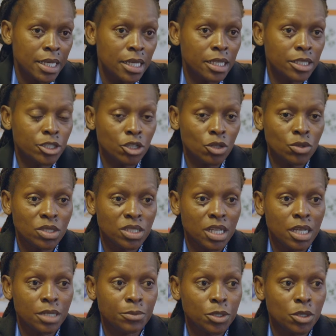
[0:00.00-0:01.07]
It's so
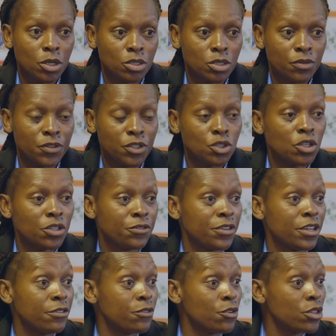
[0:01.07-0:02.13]
sad because of it's not
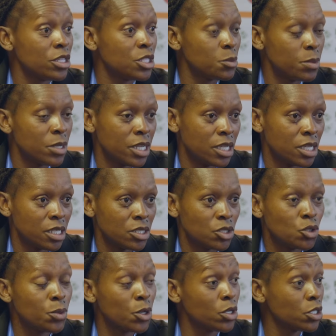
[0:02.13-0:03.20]
fair for these players.
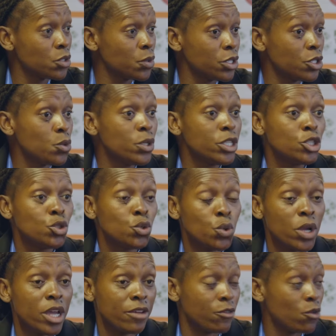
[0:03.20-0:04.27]
To be honest with you, we
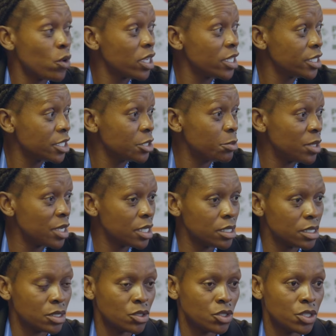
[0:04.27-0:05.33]
do have quality
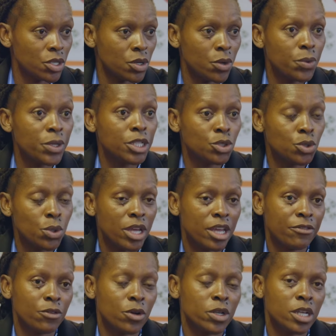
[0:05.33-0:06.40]
players, we do
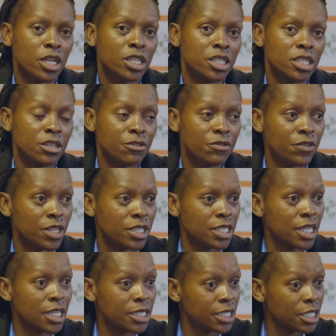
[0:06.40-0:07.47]
have creative,
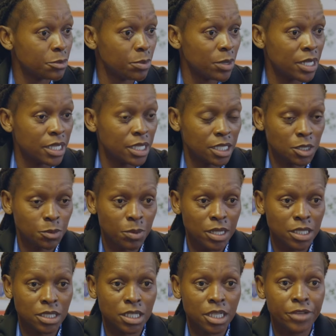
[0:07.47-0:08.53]
talented players.
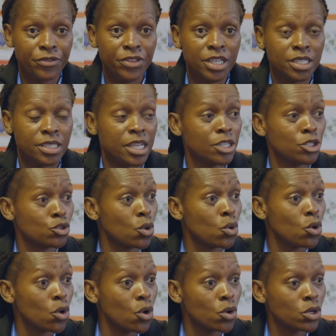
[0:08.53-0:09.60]
But if they stay so
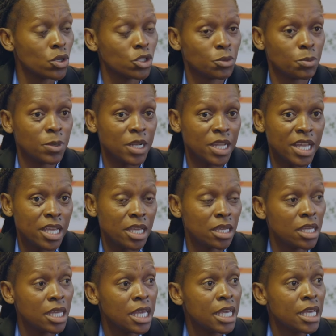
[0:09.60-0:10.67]
long not
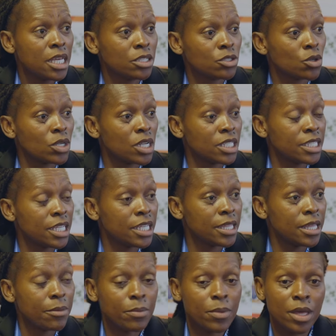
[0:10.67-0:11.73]
playing, it's going to take
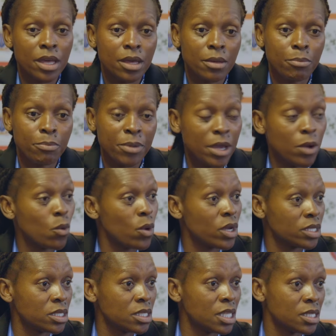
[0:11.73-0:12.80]
them
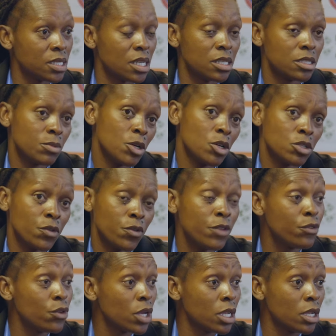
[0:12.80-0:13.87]
backwards in a sense. Because of
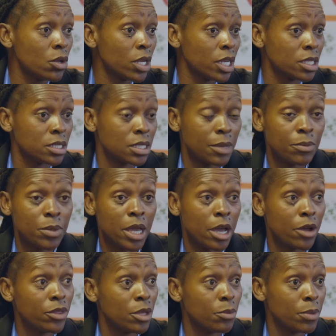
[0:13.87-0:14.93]
if you can look at Zambia,
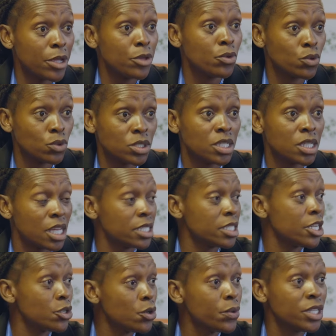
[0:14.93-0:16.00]
how they play, you could see that
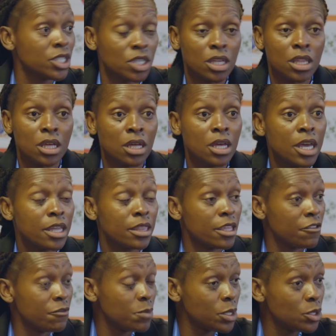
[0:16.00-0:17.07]
they know each other.
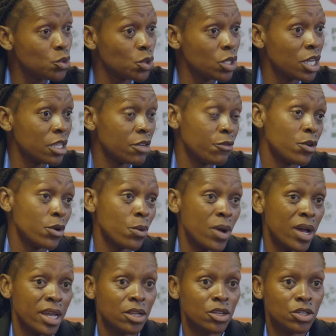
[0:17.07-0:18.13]
They've been together for a
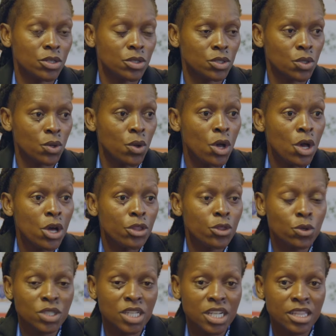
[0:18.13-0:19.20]
while, So
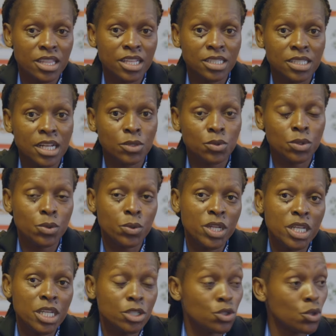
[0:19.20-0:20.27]
those are the things that we
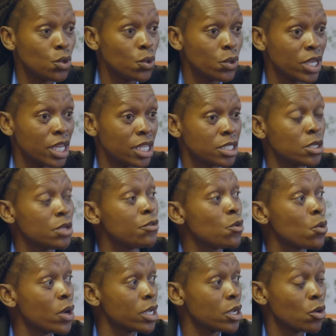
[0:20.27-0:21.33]
need to look at if
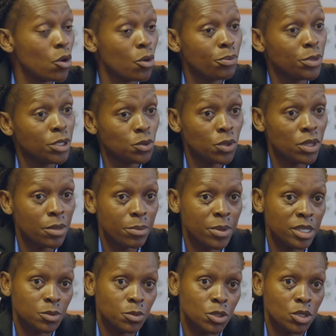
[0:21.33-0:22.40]
we want to compete with the
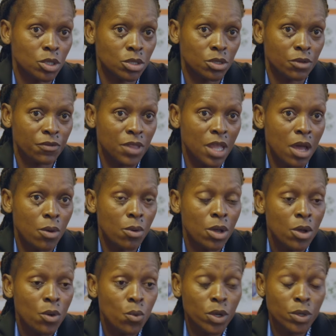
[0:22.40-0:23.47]
best. Because of now,
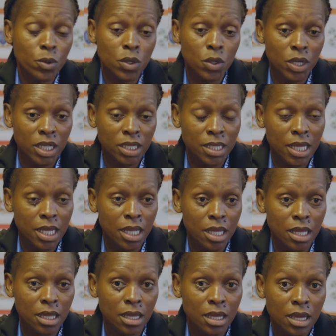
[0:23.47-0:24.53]
when we look at
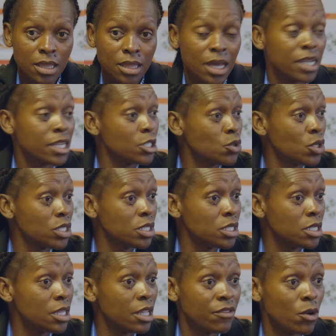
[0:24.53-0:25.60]
the under
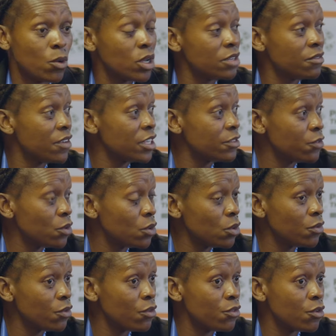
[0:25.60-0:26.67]
20, never qualified
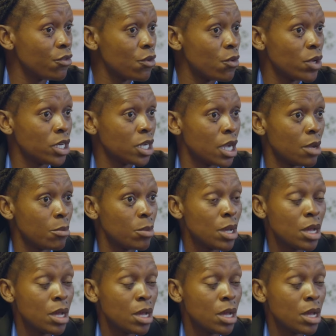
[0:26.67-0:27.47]
for World Cup.